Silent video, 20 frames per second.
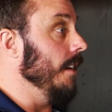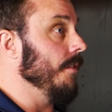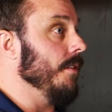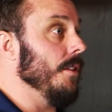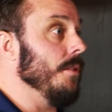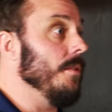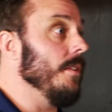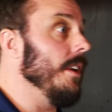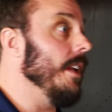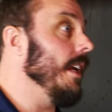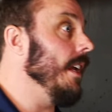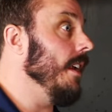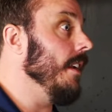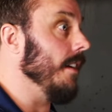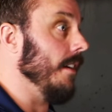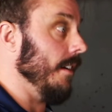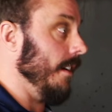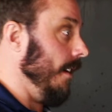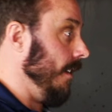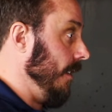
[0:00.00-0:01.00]
If you
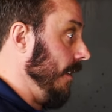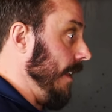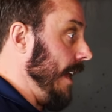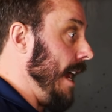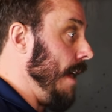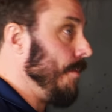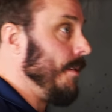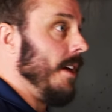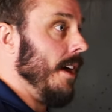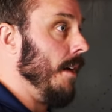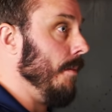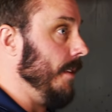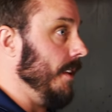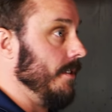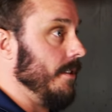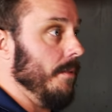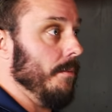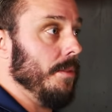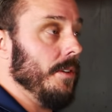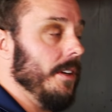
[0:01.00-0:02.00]
need a, a laptop
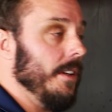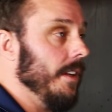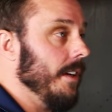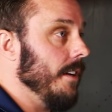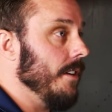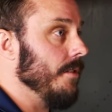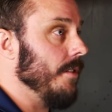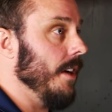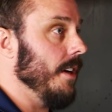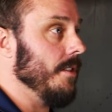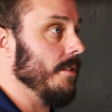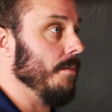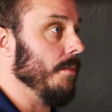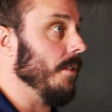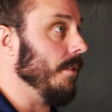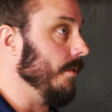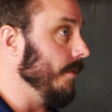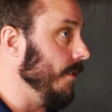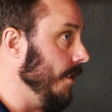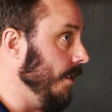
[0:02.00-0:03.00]
that's completely
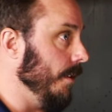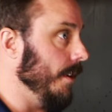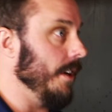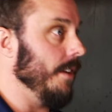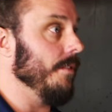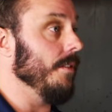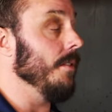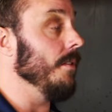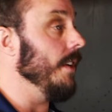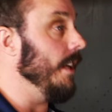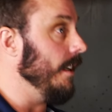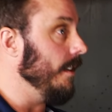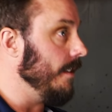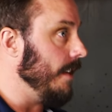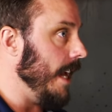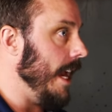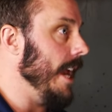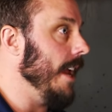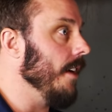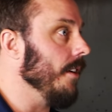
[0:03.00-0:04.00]
untraceable, do it. If you need
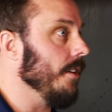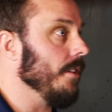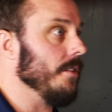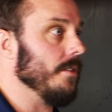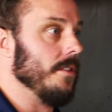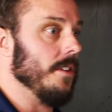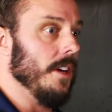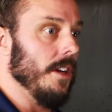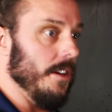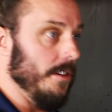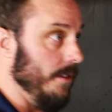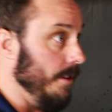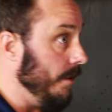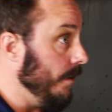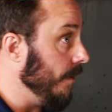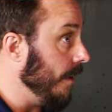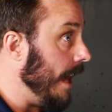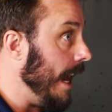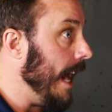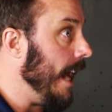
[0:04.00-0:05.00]
tails,
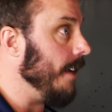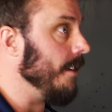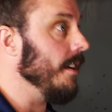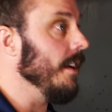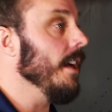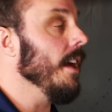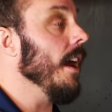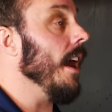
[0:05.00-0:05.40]
do that.